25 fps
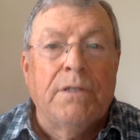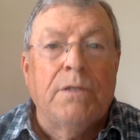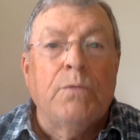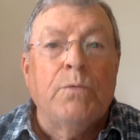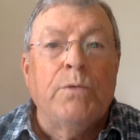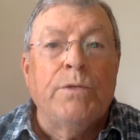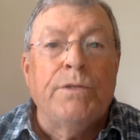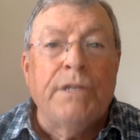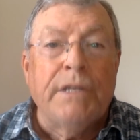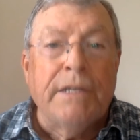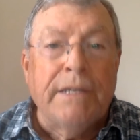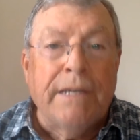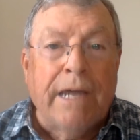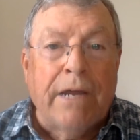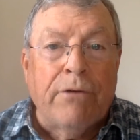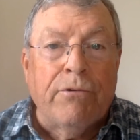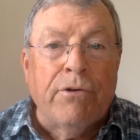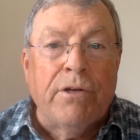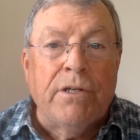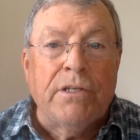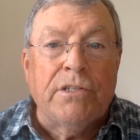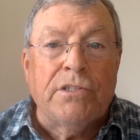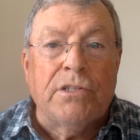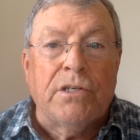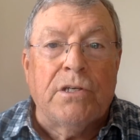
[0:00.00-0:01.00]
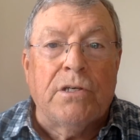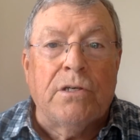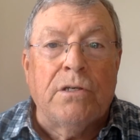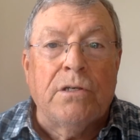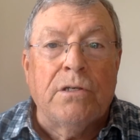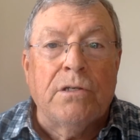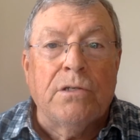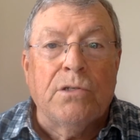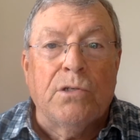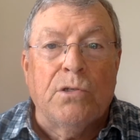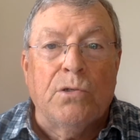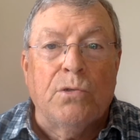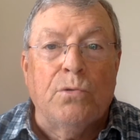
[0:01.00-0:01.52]
with a character
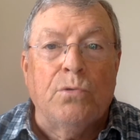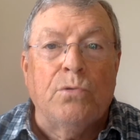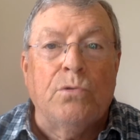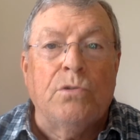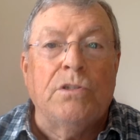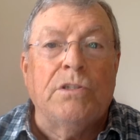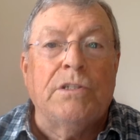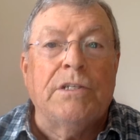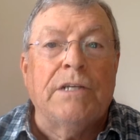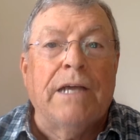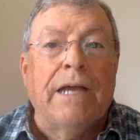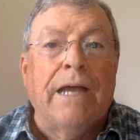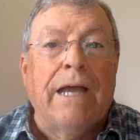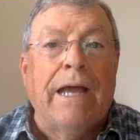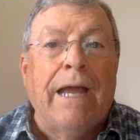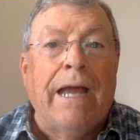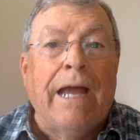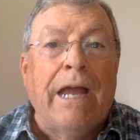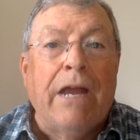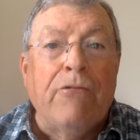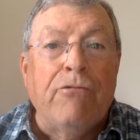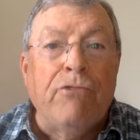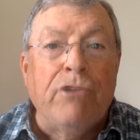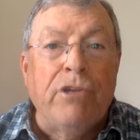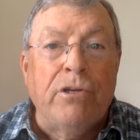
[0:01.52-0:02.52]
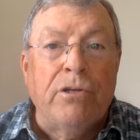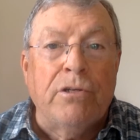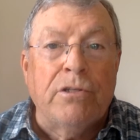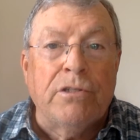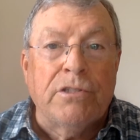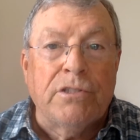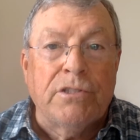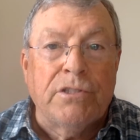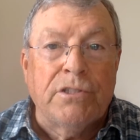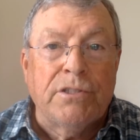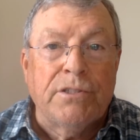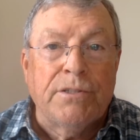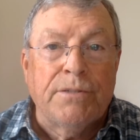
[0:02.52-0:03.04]
called
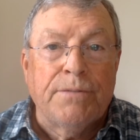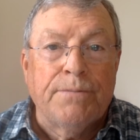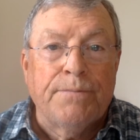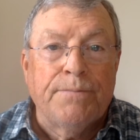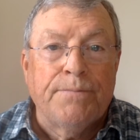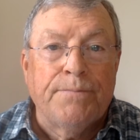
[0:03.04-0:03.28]
Arius.